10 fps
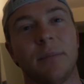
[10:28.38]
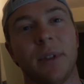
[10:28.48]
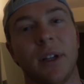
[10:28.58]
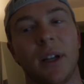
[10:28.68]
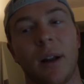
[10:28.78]

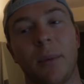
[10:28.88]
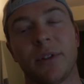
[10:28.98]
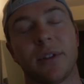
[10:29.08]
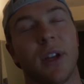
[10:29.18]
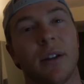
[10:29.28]
but I'm
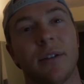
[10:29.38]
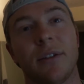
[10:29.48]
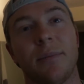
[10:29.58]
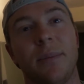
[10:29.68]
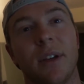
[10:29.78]
also down to
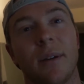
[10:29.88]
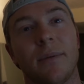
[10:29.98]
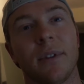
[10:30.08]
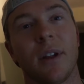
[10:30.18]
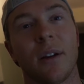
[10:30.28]
just be up
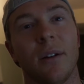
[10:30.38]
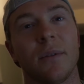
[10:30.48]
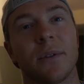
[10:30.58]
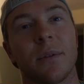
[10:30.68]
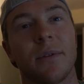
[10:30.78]
for like
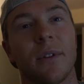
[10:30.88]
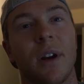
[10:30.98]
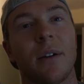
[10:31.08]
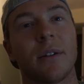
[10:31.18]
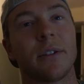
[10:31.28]
over twenty-four
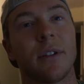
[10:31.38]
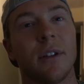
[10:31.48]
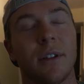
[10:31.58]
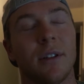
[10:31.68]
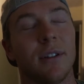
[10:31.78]
hours
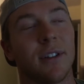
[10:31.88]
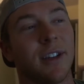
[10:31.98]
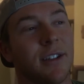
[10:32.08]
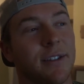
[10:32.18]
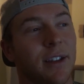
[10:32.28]

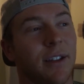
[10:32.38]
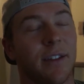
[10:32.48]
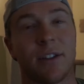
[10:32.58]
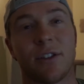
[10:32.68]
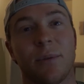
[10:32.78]
because uh,
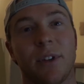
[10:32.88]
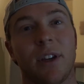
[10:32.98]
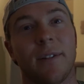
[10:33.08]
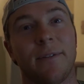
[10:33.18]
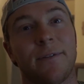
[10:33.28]
that's just what you
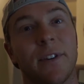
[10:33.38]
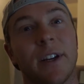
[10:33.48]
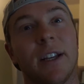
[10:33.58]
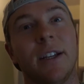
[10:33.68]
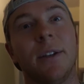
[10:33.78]
gotta
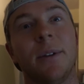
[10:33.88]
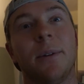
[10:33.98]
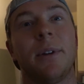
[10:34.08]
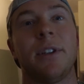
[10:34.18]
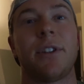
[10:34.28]
freaking
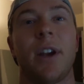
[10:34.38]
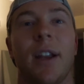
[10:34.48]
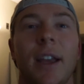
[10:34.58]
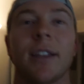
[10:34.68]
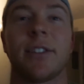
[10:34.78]
do when you're trying
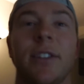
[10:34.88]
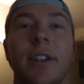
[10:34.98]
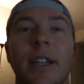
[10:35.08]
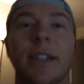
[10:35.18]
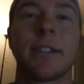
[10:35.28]
to get
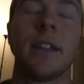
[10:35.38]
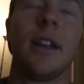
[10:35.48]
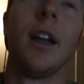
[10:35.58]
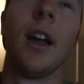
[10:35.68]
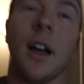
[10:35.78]
serious.
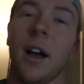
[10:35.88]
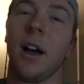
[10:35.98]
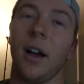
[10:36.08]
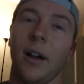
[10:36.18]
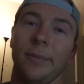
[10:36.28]

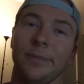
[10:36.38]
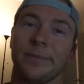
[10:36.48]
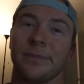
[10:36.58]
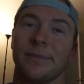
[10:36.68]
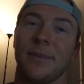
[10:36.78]
Um,
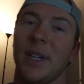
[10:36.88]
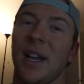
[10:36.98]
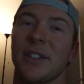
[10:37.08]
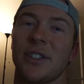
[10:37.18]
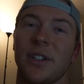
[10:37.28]
but
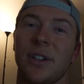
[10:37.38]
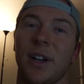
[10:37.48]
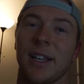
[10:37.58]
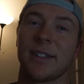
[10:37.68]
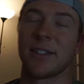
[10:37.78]
yeah, so
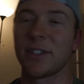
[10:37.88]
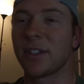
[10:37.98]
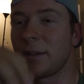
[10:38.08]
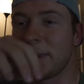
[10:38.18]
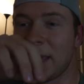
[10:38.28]
I guess this is
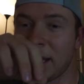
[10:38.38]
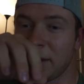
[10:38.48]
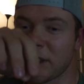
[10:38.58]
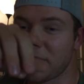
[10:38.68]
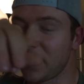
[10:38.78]
gonna be the end
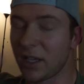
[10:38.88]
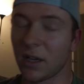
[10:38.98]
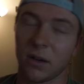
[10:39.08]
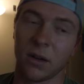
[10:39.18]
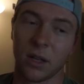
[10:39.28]
of this
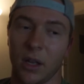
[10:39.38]
video.